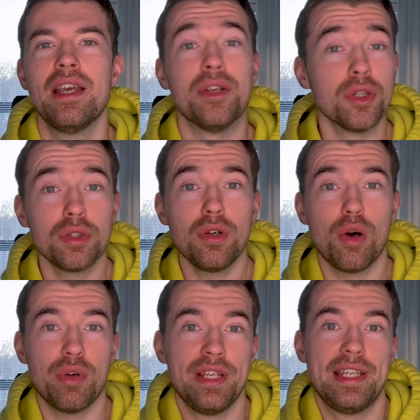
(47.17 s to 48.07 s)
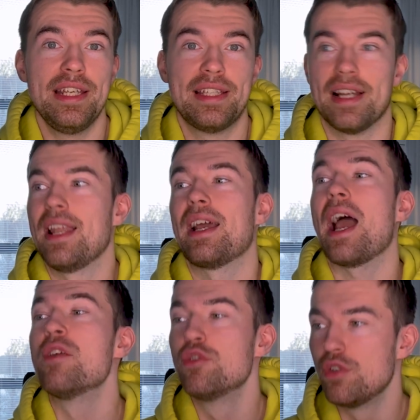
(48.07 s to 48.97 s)
not to go in detail like
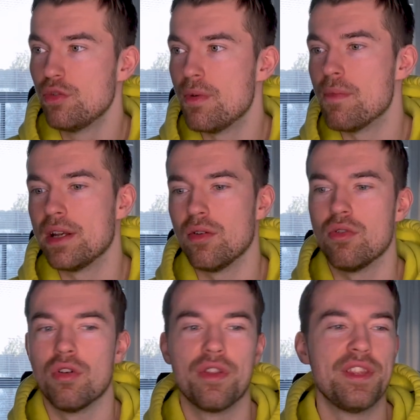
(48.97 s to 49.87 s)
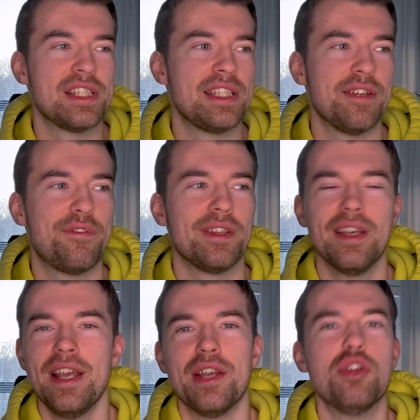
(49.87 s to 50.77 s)
Andrew Huberman or these different
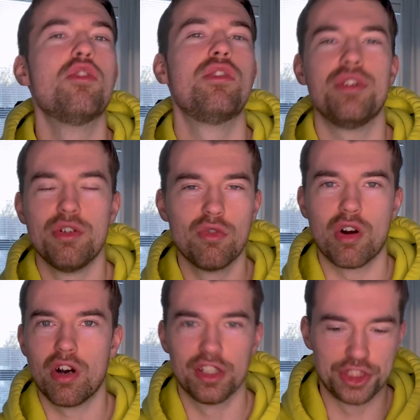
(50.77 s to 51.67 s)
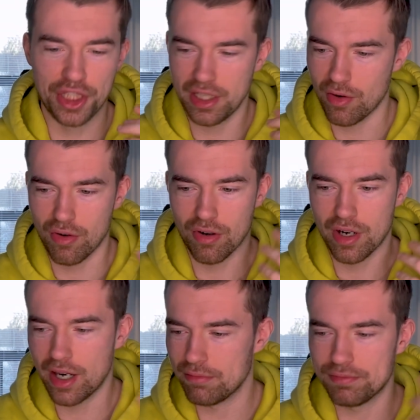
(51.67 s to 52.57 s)
neurology
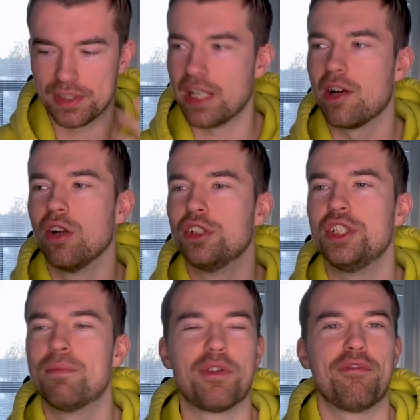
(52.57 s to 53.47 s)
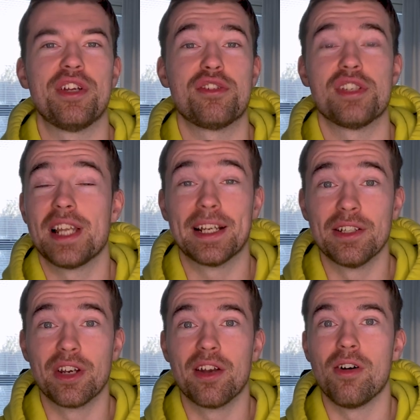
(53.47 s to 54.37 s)
or psychology professors, like
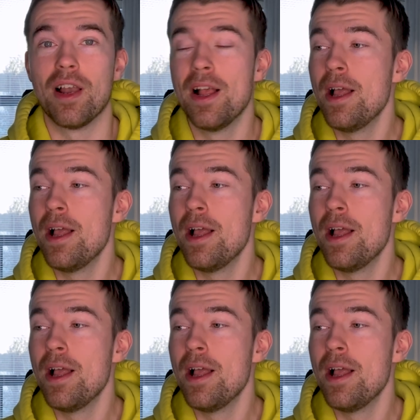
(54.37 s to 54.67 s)
not at all.